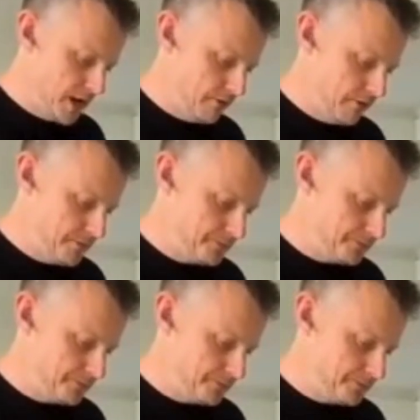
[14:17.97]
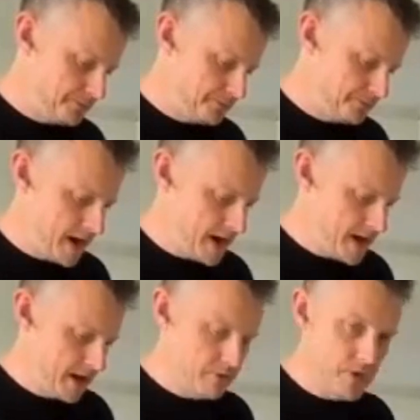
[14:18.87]
have all that
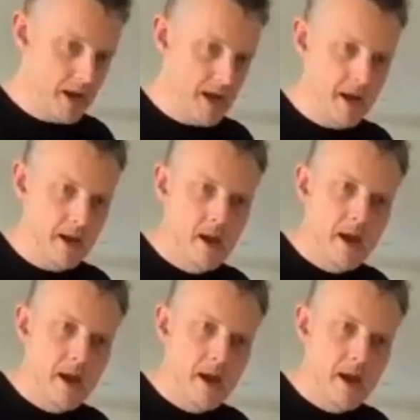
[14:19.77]
honey out of there.